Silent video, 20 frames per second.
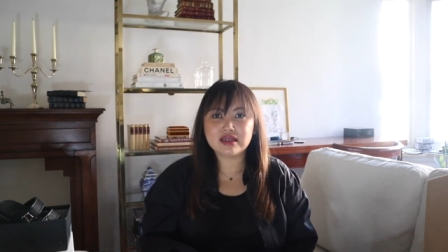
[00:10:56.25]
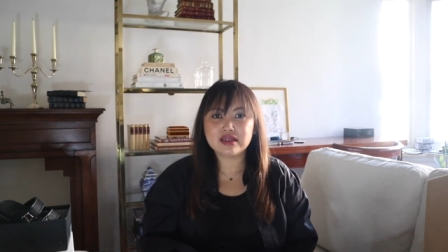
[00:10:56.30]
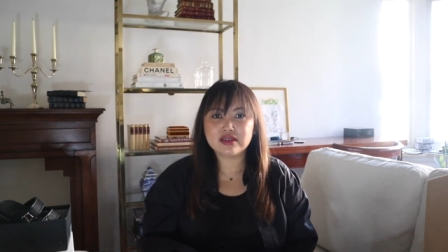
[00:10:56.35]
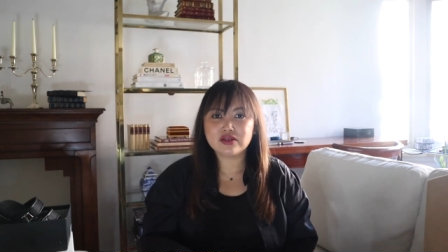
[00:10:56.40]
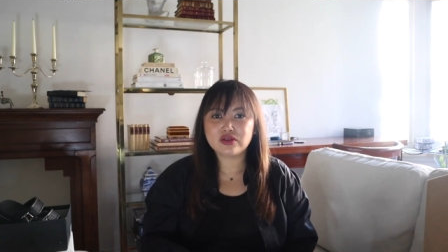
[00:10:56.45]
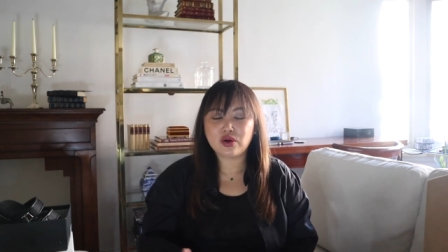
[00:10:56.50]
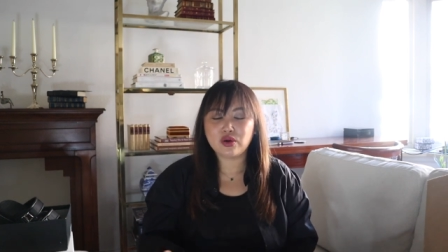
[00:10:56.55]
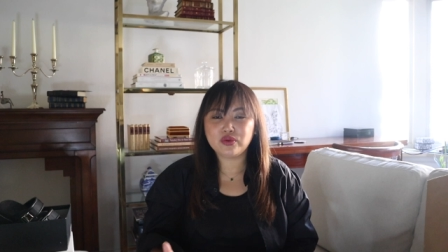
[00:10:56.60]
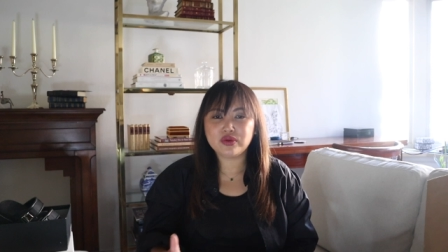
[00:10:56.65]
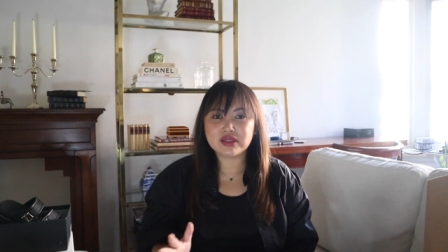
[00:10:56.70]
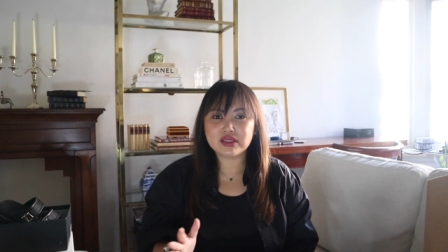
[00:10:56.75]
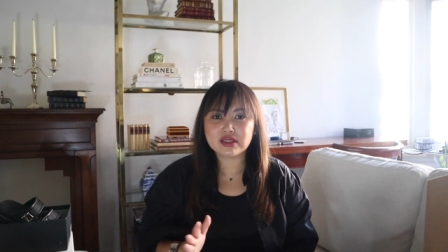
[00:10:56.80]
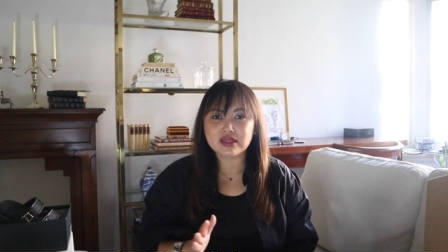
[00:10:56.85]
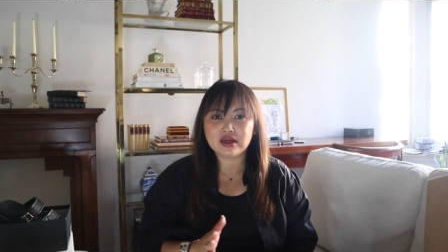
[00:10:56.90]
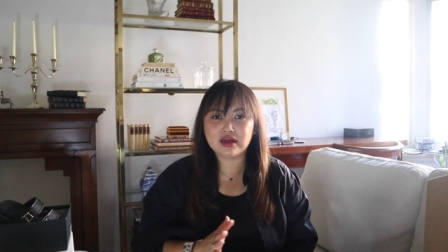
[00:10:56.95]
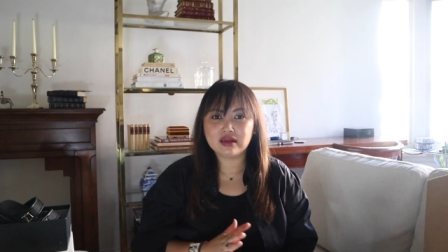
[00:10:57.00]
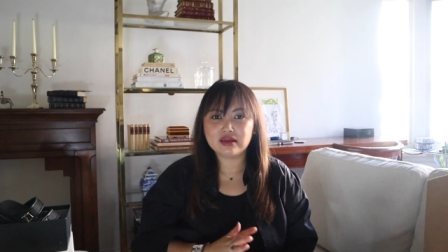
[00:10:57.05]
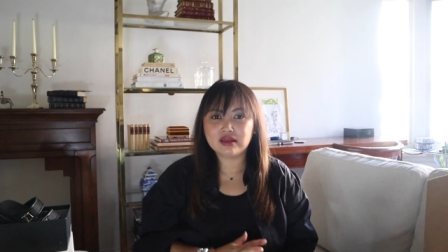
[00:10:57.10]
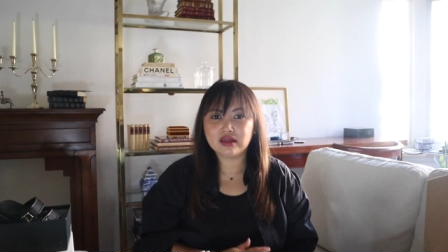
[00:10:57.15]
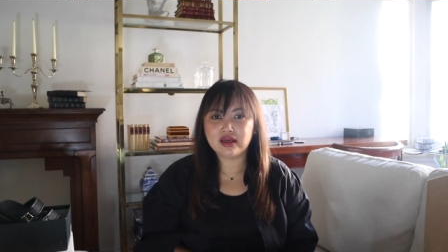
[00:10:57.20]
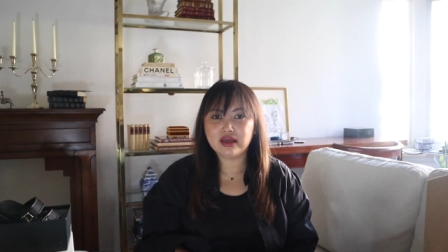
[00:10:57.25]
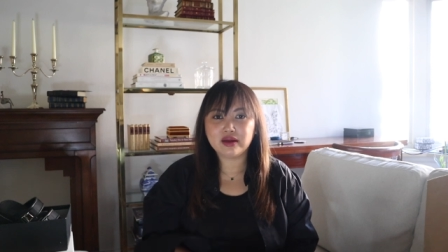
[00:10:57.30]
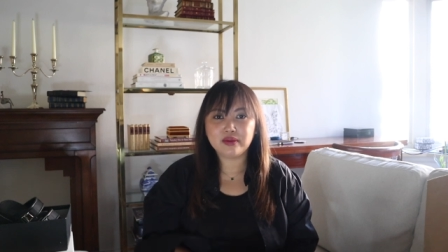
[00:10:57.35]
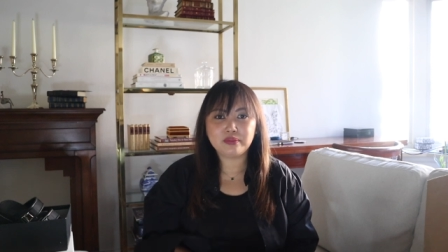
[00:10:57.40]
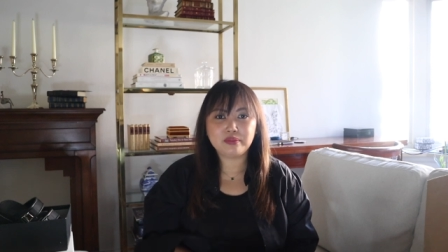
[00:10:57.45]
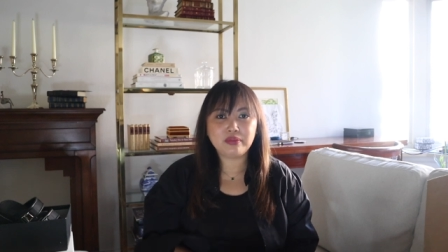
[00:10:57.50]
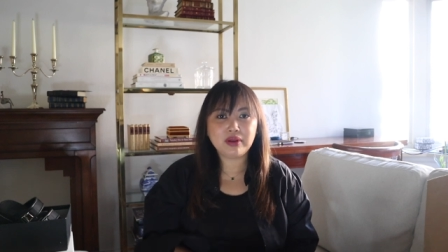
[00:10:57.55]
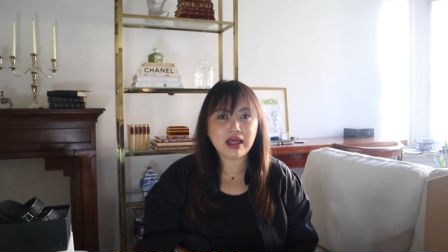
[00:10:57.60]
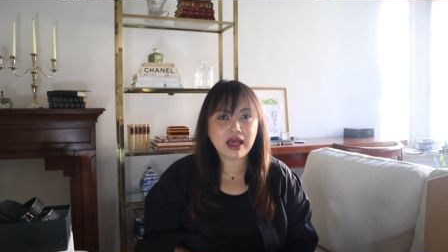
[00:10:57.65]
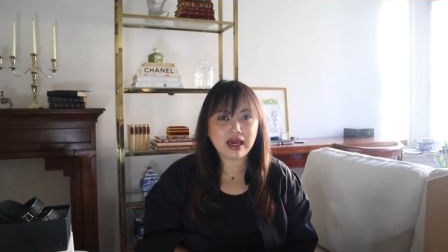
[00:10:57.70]
He's always done like
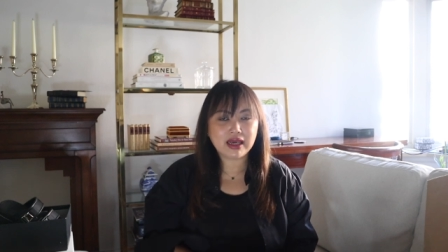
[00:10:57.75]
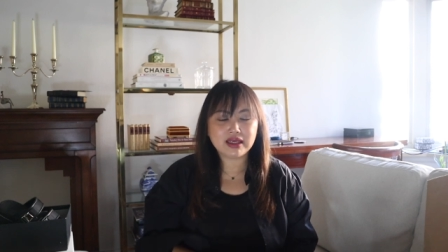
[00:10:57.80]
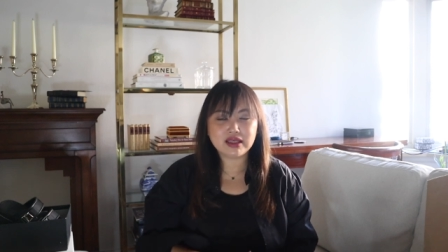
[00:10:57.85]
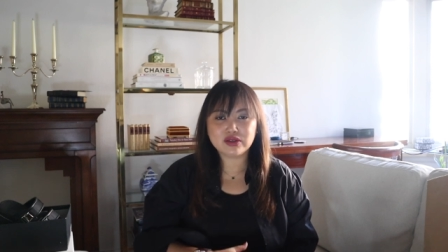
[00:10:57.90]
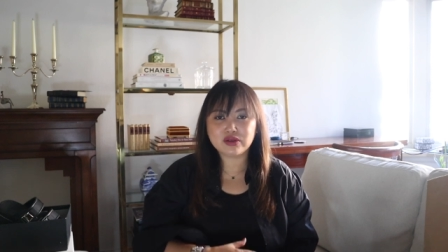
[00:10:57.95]
black.